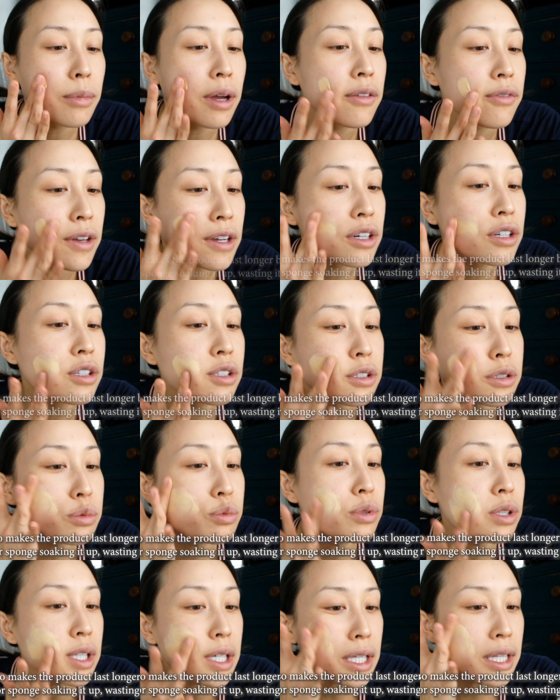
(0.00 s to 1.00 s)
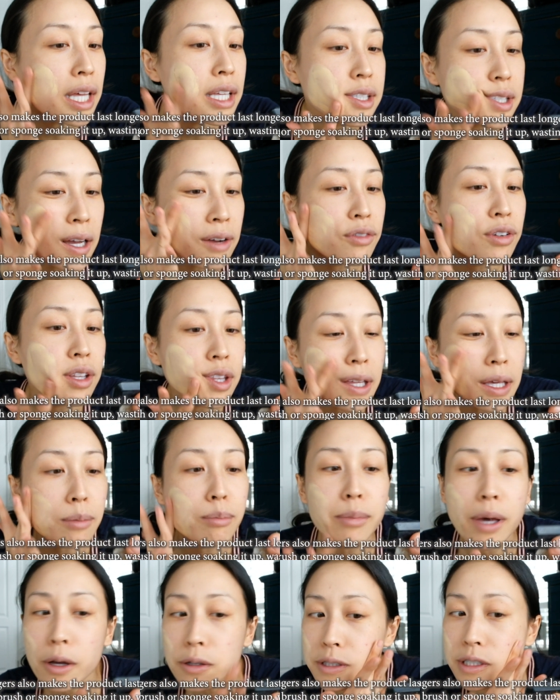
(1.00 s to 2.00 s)
my fingers really lets
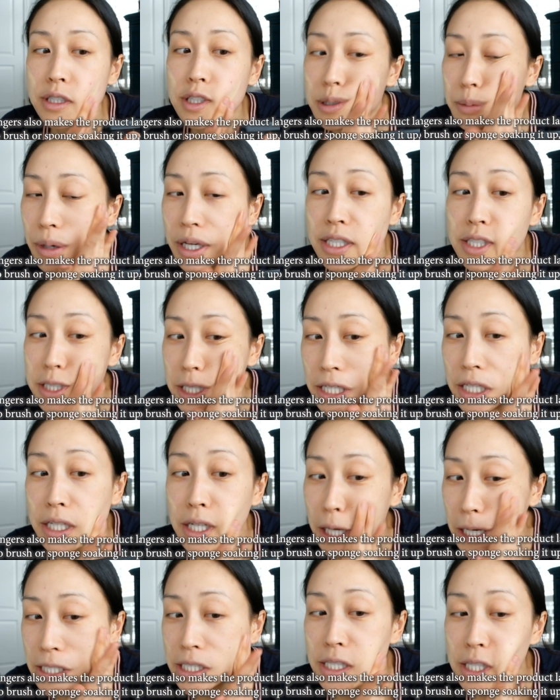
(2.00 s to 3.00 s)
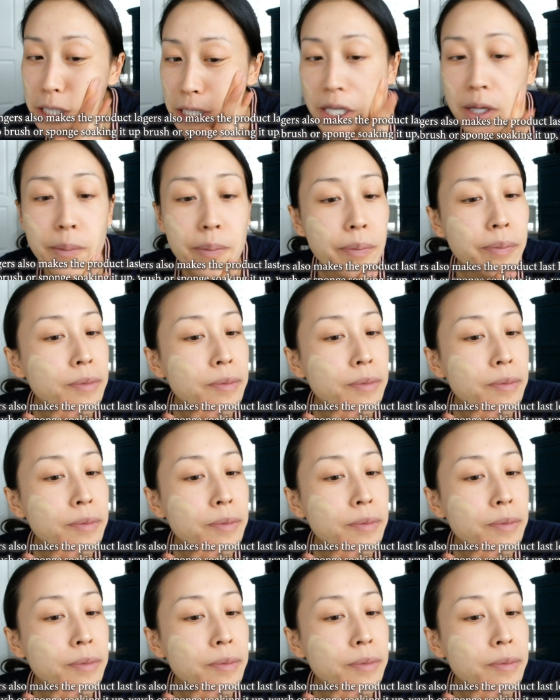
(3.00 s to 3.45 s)
everything melt into my skin nicely.